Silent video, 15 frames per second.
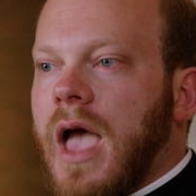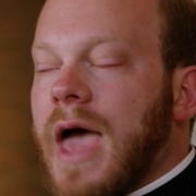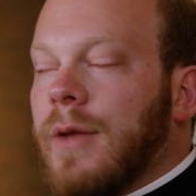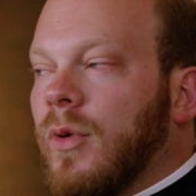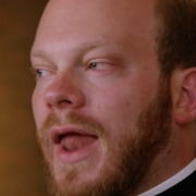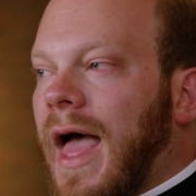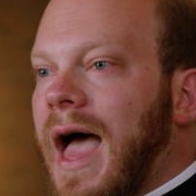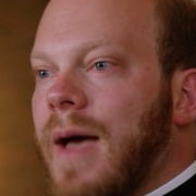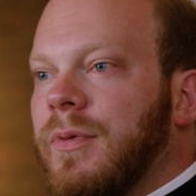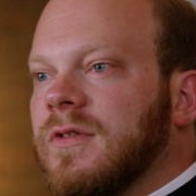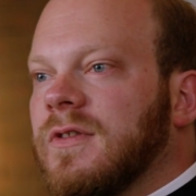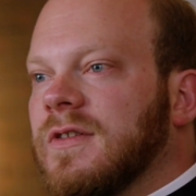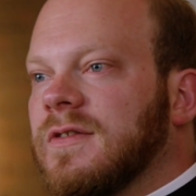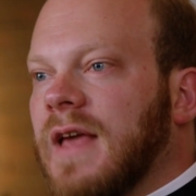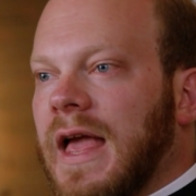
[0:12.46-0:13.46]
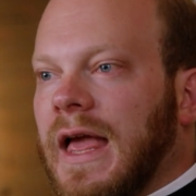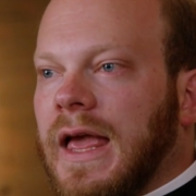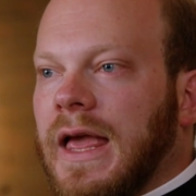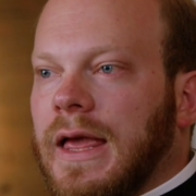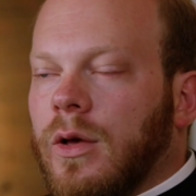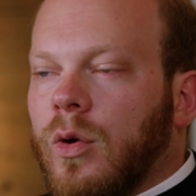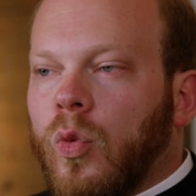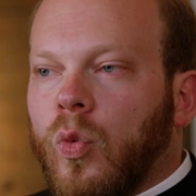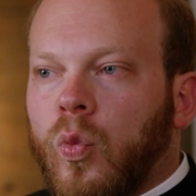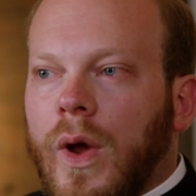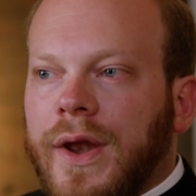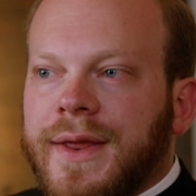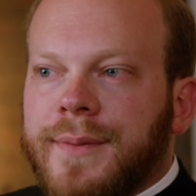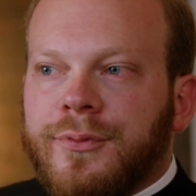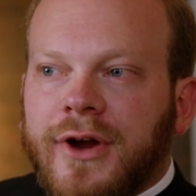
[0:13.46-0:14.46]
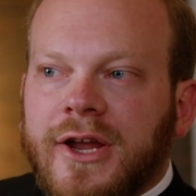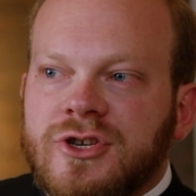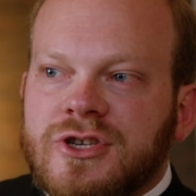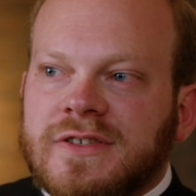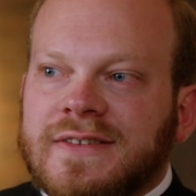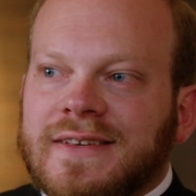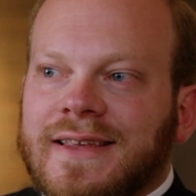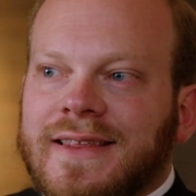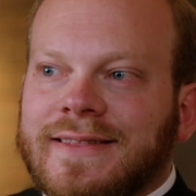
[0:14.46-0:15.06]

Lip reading: And what happens is, when he preaches,